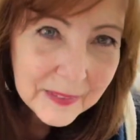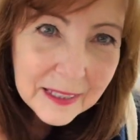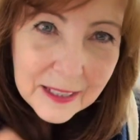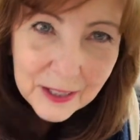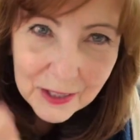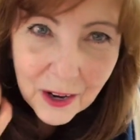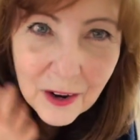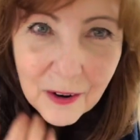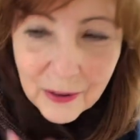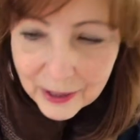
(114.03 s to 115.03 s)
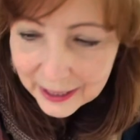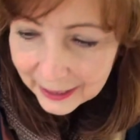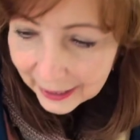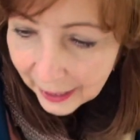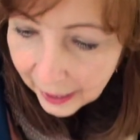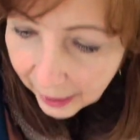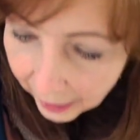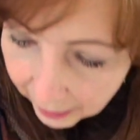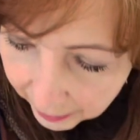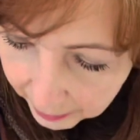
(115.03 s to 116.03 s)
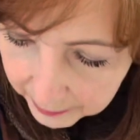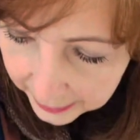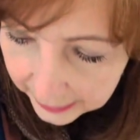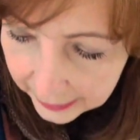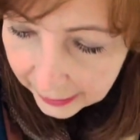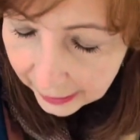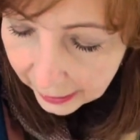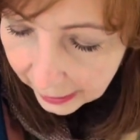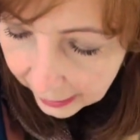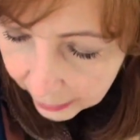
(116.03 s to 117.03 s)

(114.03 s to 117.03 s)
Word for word: So um, I